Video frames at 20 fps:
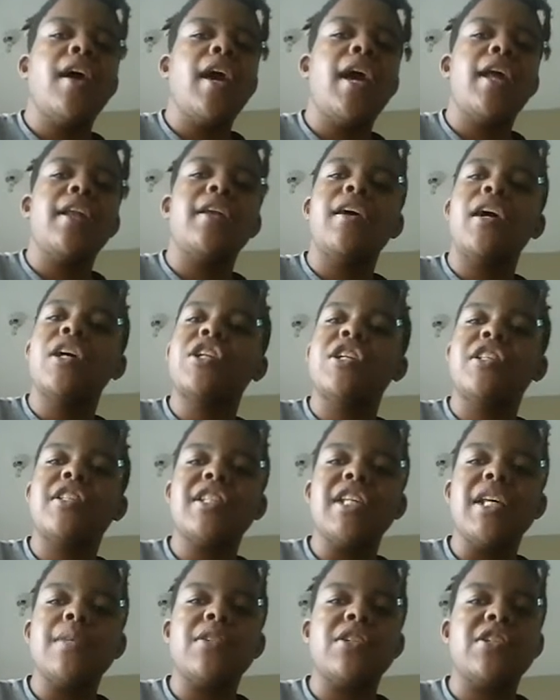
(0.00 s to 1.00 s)
and 100
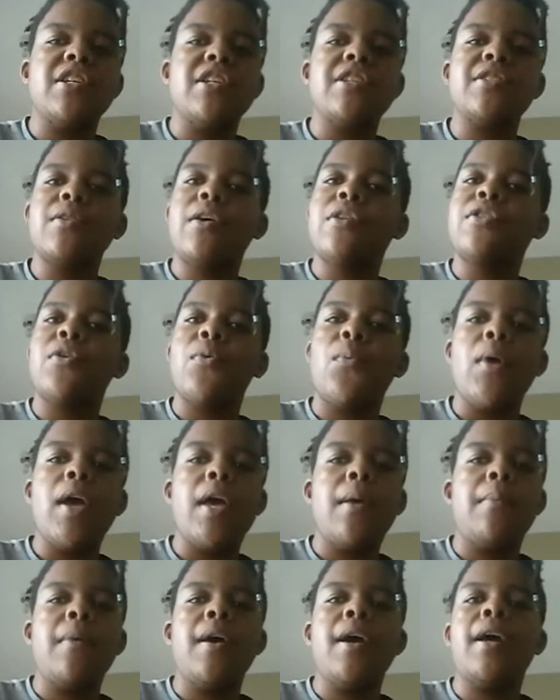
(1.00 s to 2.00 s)
subs is just on the
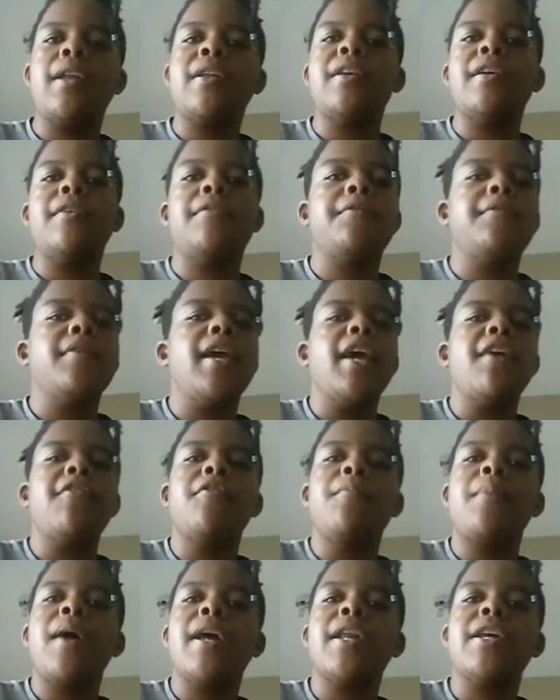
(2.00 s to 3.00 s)
way, man. If
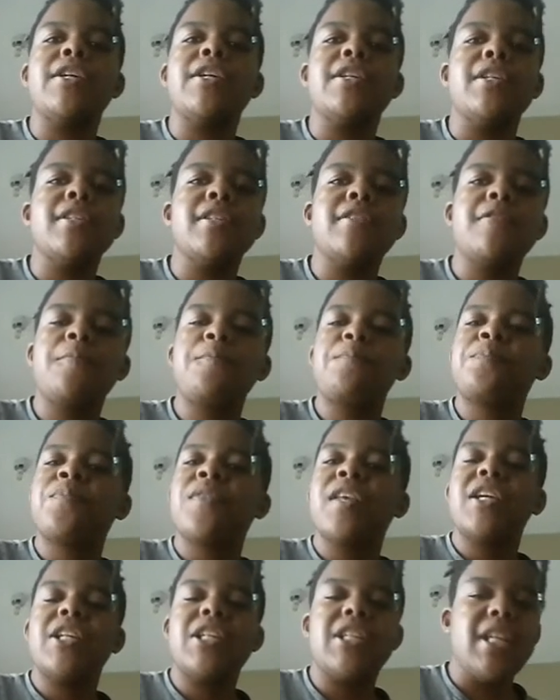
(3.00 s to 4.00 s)
everybody just
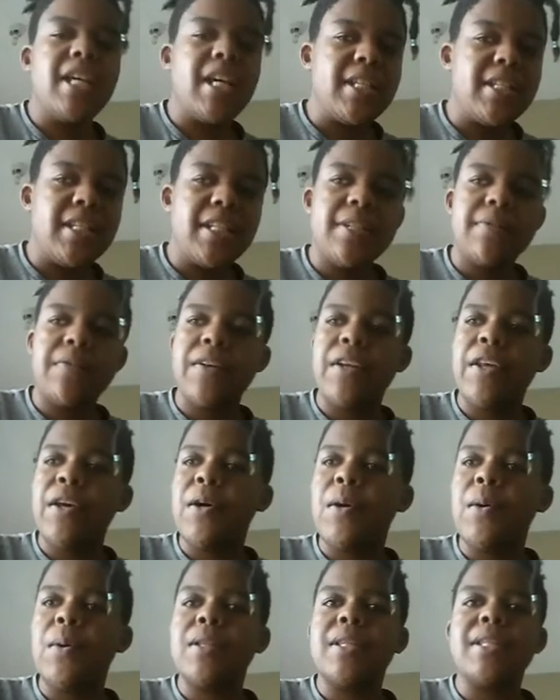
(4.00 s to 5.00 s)
shares this
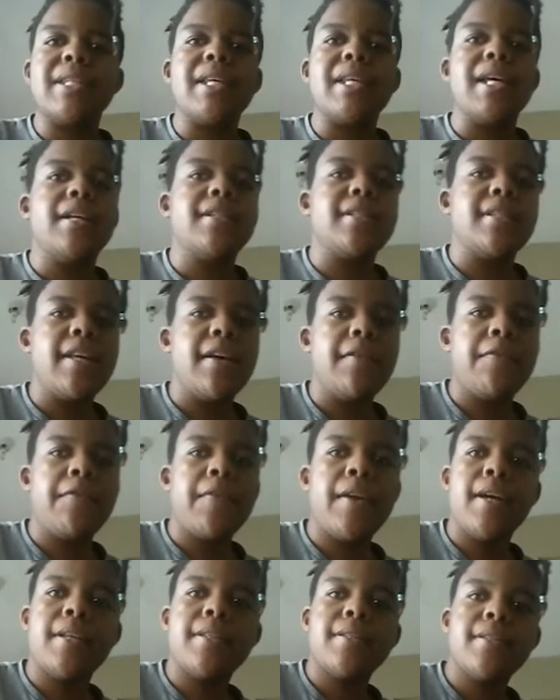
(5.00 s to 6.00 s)
video, tells their
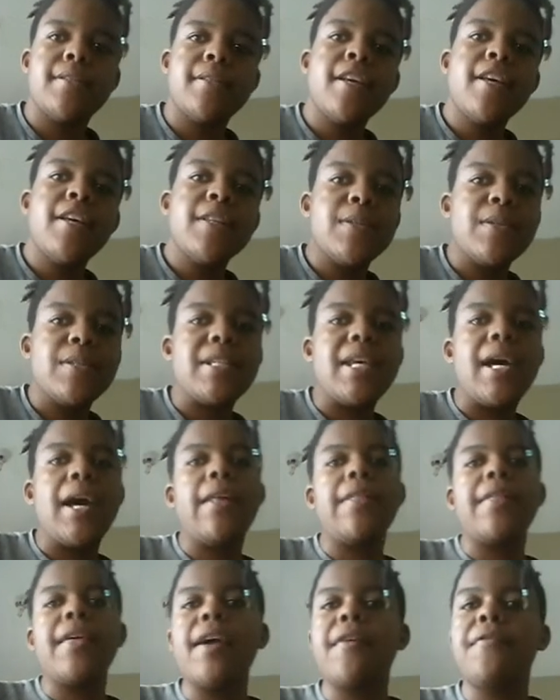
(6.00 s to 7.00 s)
friends, to
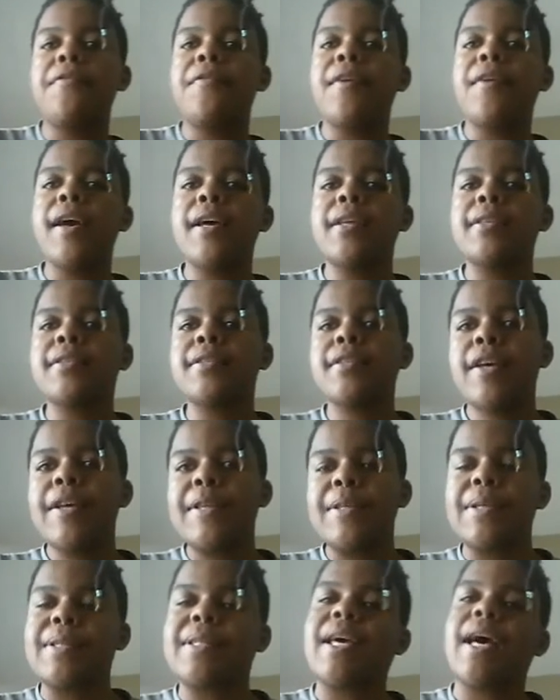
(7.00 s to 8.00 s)
tell their friends,
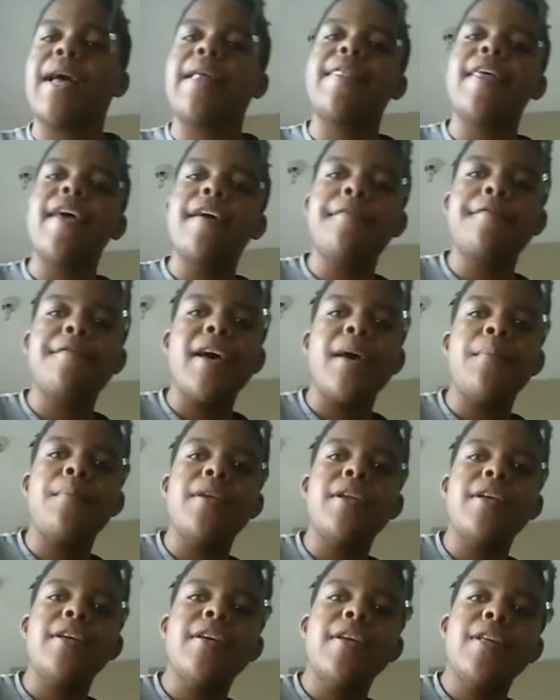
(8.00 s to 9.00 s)
to tell their
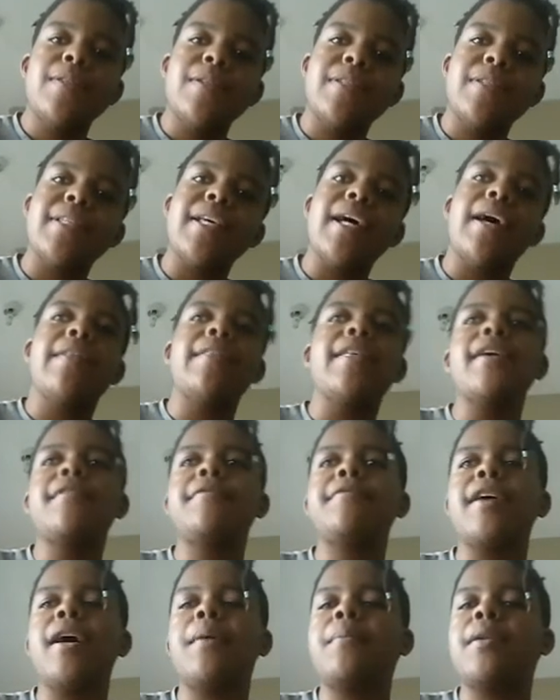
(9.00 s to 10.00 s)
family, to tell their
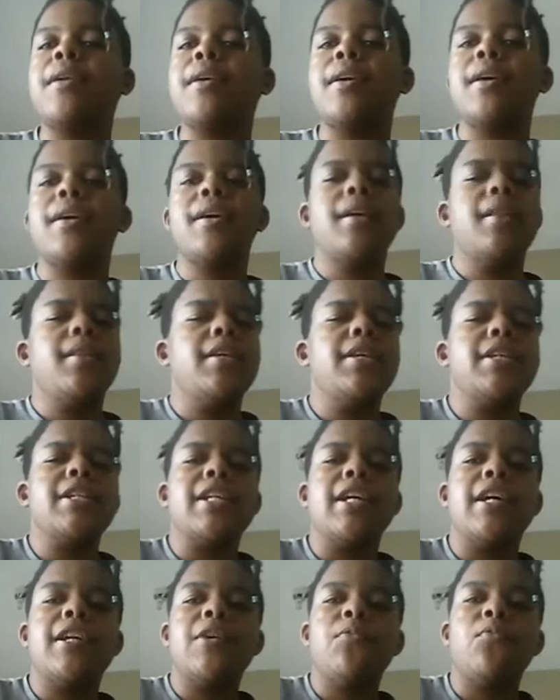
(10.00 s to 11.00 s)
family, this
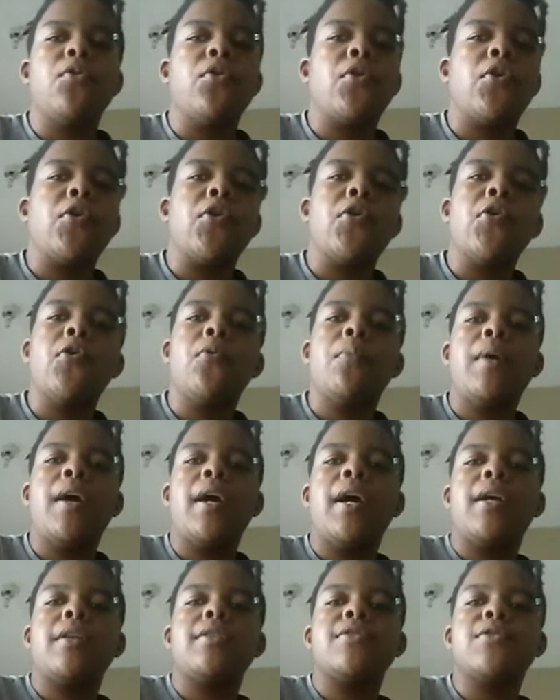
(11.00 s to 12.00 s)
channel will grow,
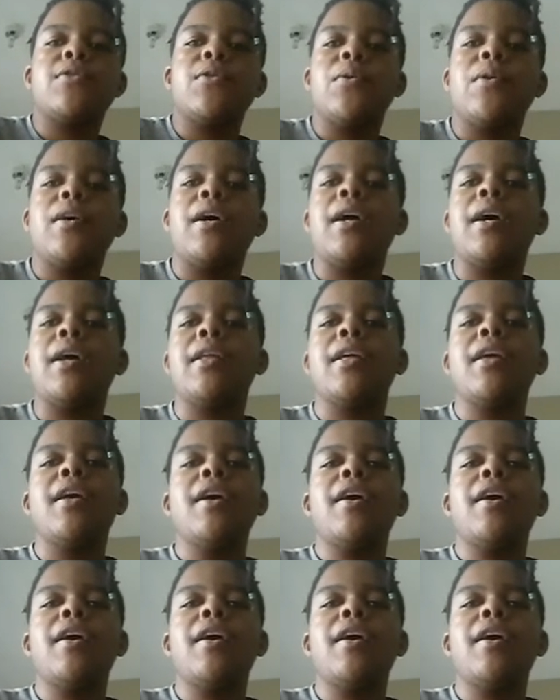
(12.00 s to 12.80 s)
man. So, uh,